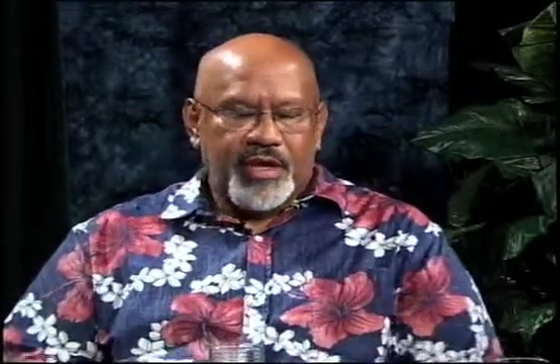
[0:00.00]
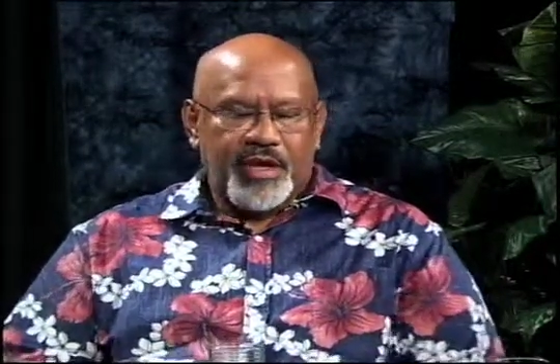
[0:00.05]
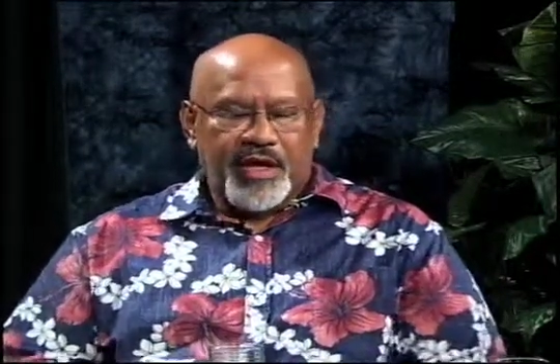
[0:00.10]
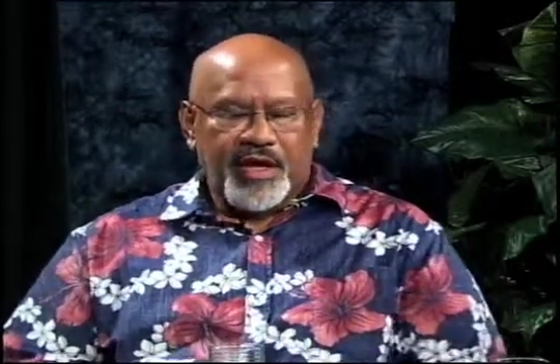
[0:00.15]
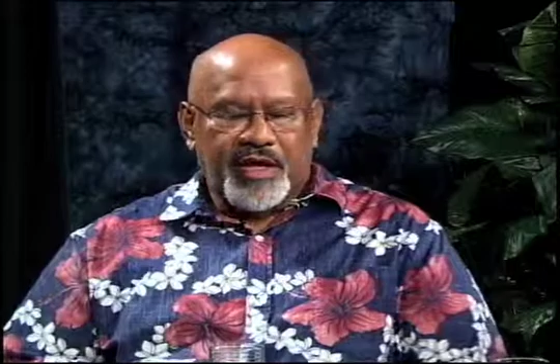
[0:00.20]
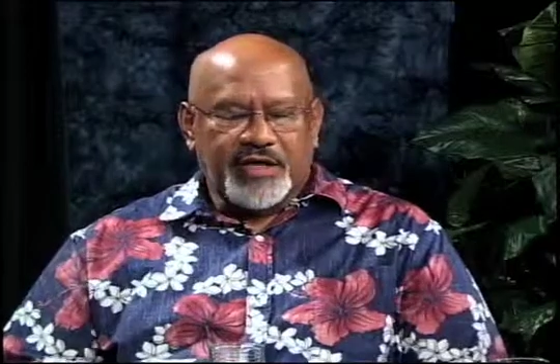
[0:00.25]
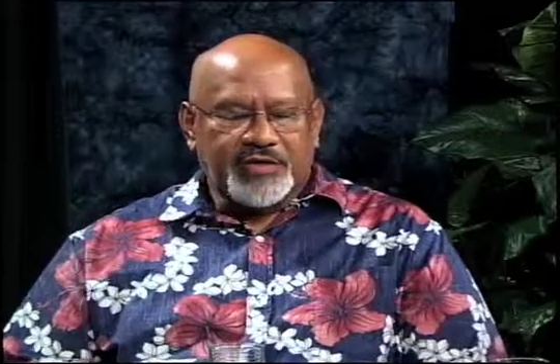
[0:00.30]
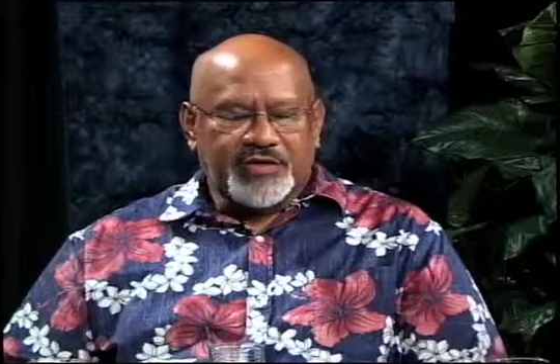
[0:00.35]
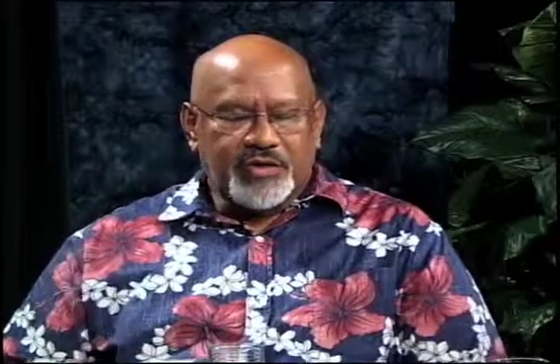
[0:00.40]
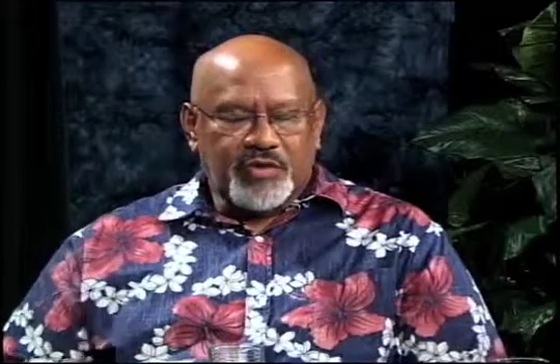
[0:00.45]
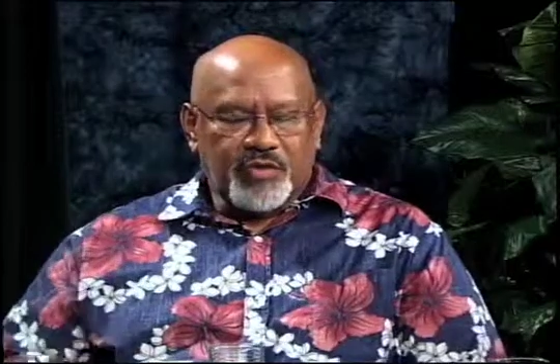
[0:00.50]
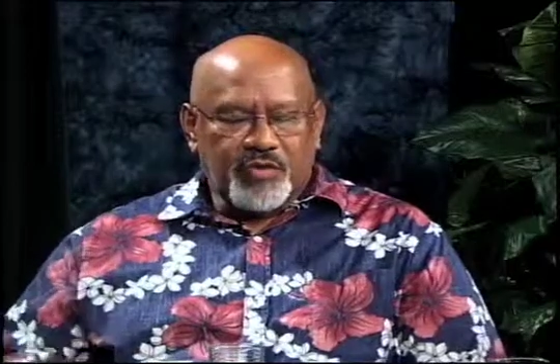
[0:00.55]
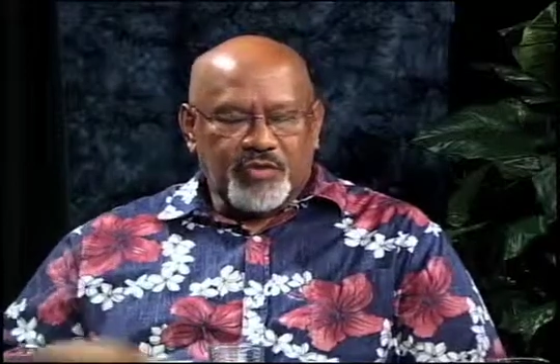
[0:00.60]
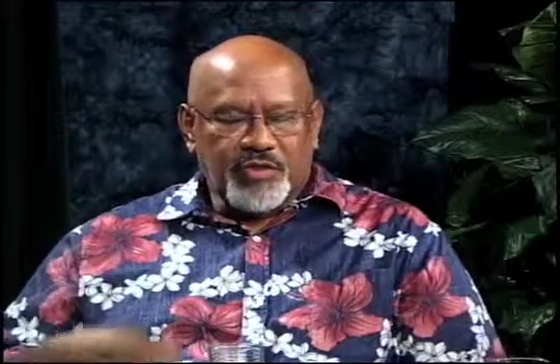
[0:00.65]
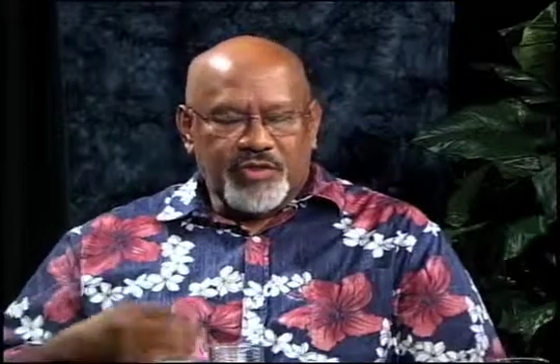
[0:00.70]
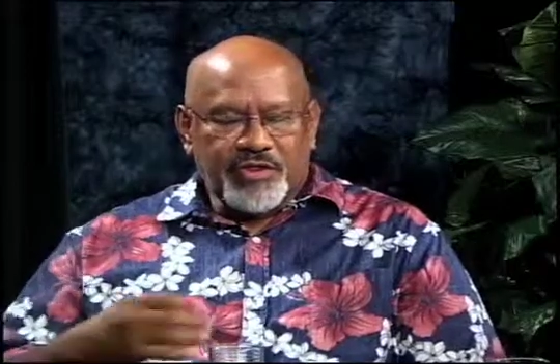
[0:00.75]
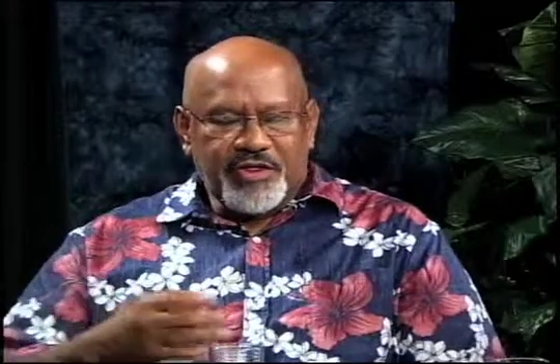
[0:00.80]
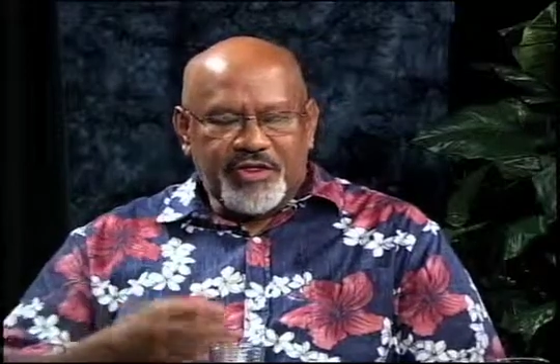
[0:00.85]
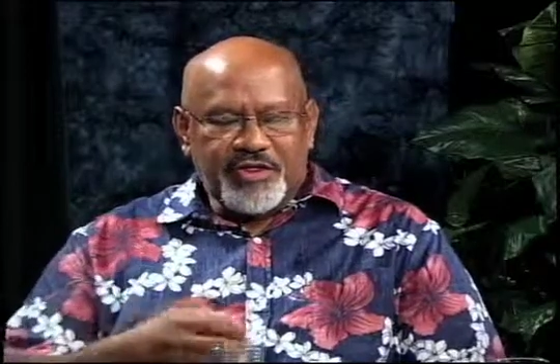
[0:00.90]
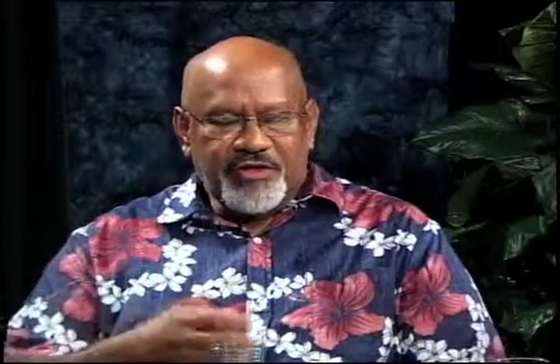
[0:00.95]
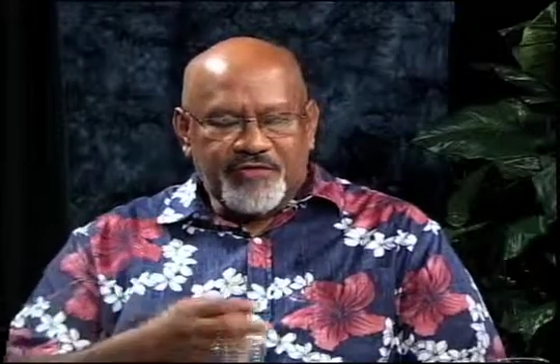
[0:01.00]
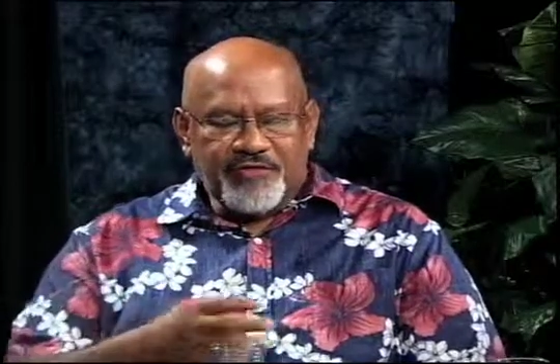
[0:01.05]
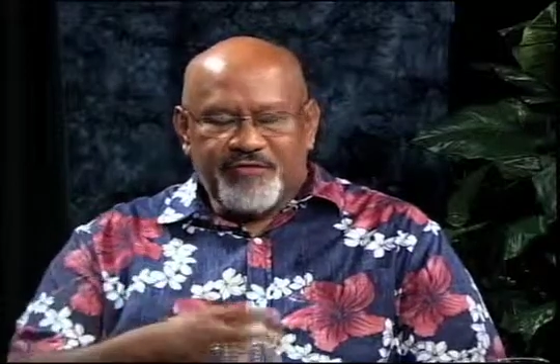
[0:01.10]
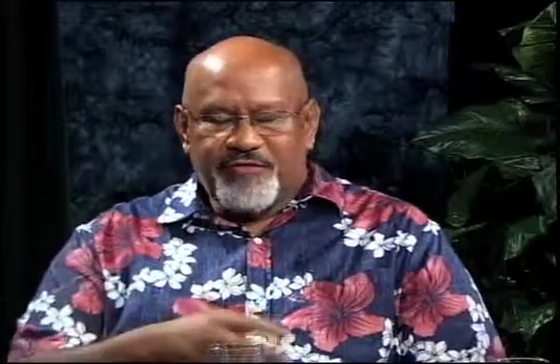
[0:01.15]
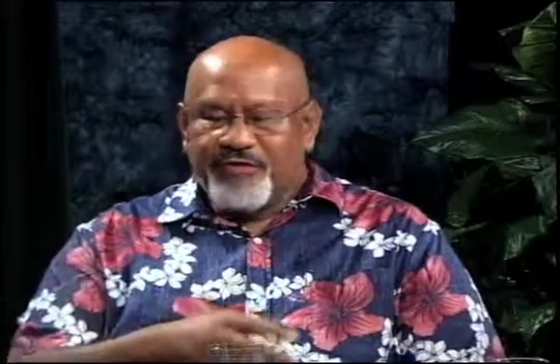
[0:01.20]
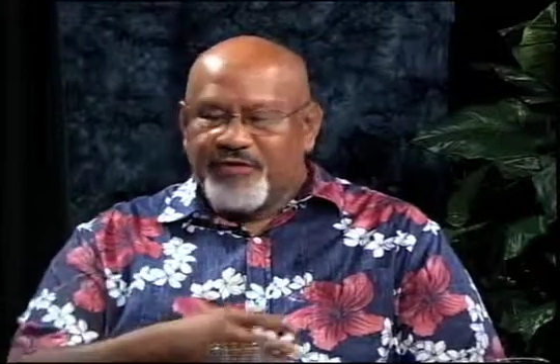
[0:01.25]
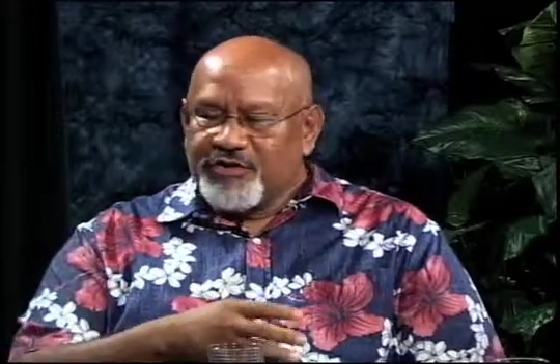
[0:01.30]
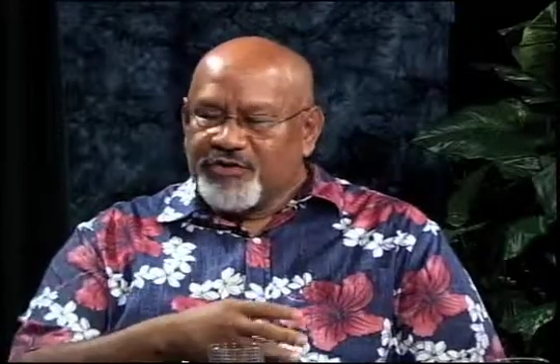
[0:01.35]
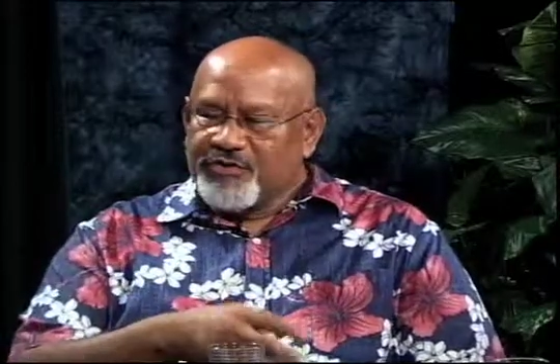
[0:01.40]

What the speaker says: And so with these fish